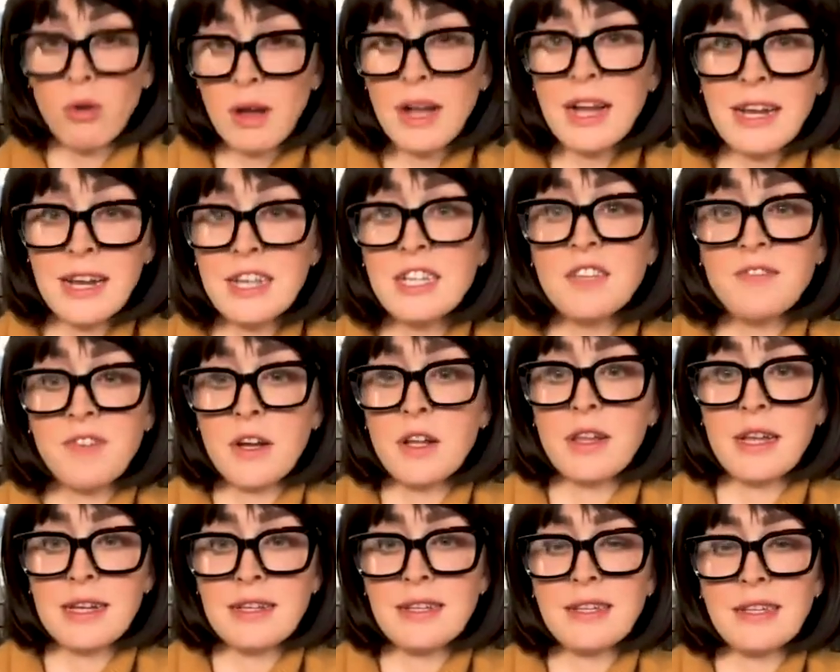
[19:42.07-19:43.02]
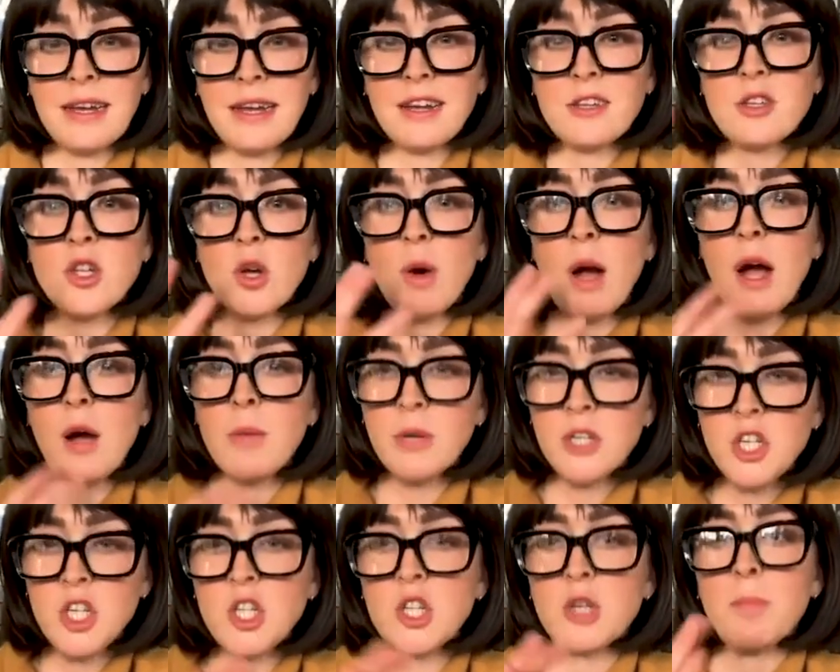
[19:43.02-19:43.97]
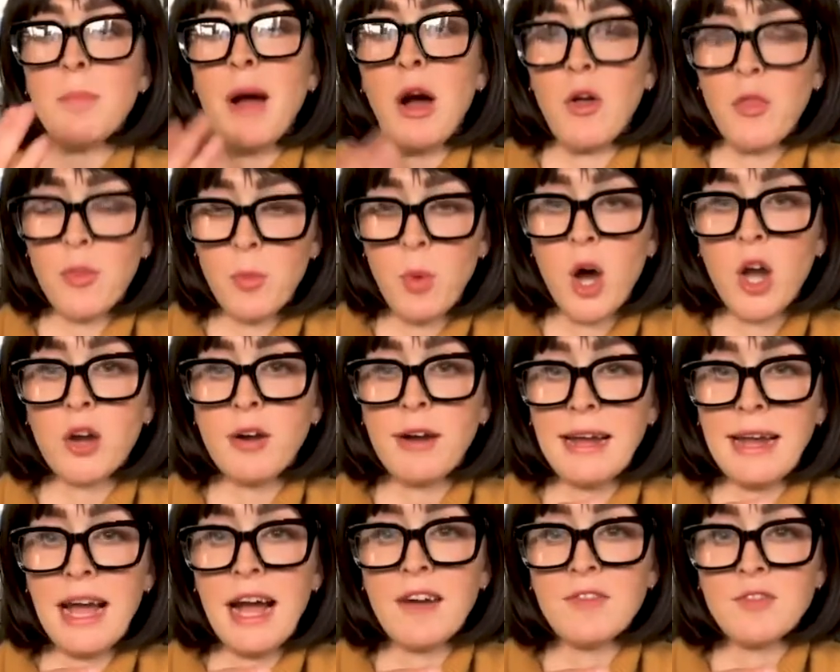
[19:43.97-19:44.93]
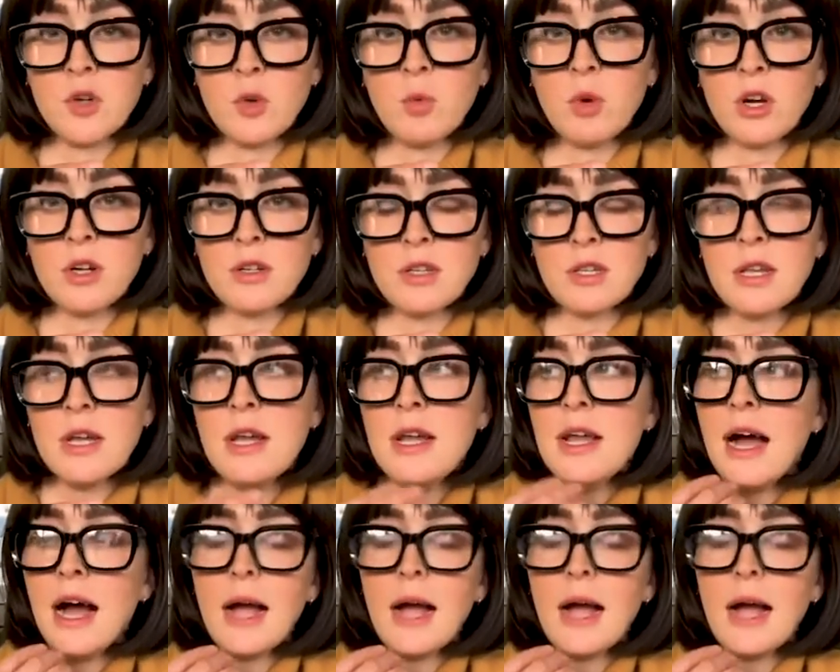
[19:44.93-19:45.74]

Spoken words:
it is fairly acidic. So how much is your mouth watering afterwards?